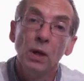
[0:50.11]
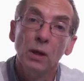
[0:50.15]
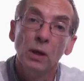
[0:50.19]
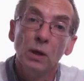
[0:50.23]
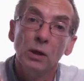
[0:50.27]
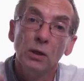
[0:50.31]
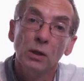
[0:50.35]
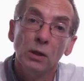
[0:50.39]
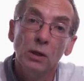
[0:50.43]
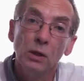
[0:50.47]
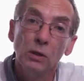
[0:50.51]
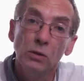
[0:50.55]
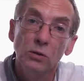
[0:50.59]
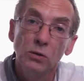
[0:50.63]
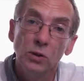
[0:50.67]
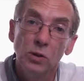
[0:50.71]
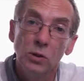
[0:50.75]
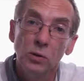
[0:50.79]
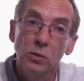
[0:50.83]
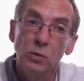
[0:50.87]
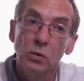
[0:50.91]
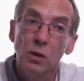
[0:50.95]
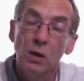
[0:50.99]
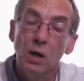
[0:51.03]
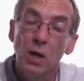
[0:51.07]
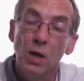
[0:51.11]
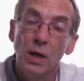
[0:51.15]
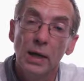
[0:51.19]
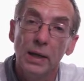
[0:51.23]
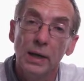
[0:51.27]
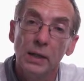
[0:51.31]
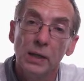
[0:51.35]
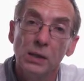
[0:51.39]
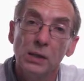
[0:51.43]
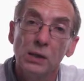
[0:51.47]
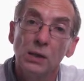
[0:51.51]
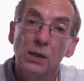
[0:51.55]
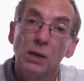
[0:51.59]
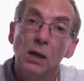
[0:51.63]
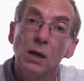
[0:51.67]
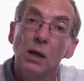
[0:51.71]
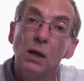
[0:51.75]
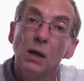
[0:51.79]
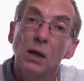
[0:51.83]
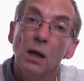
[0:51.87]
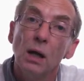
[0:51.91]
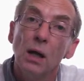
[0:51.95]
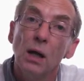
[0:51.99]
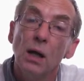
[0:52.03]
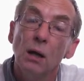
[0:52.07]
and those two lines
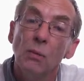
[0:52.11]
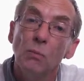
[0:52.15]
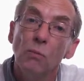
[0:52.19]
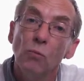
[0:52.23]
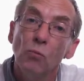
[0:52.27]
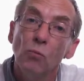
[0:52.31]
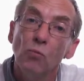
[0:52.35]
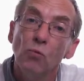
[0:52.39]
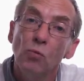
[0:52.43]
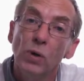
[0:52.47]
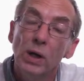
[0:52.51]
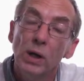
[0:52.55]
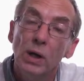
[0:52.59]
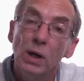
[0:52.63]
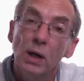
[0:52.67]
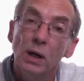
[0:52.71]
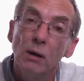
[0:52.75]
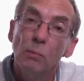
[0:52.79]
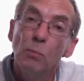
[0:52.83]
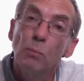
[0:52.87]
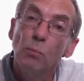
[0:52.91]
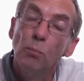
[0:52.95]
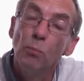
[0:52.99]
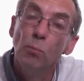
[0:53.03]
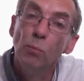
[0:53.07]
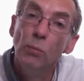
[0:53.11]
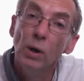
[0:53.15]
really kind of